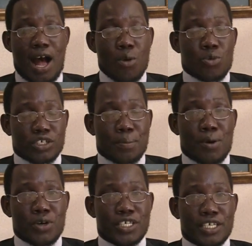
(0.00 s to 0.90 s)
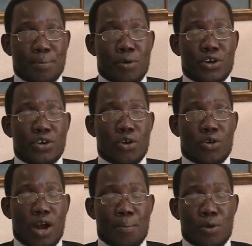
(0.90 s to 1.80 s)
I was appointed upon,
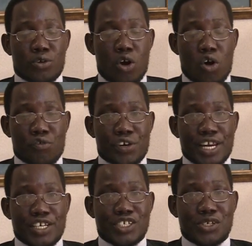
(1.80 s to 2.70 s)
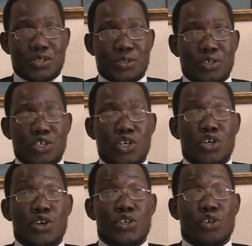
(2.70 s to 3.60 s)
upon ordination
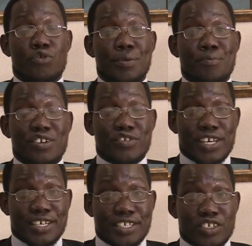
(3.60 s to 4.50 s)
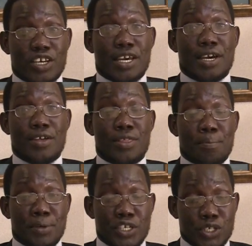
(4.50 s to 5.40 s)
to represent the
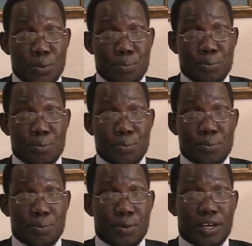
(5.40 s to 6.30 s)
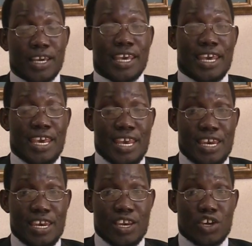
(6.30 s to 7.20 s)
bishop
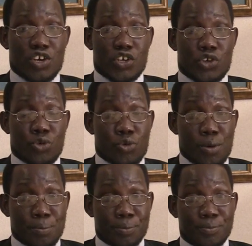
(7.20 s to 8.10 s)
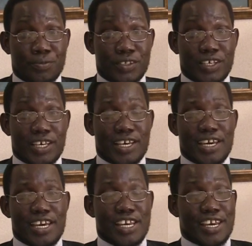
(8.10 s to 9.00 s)
in Europe,
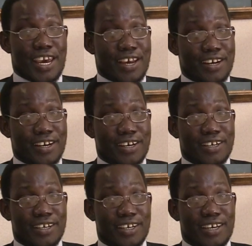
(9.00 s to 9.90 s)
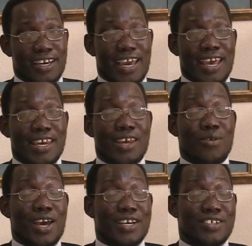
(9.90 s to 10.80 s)
in Canada, and in the
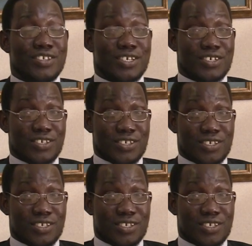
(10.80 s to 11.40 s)
United States.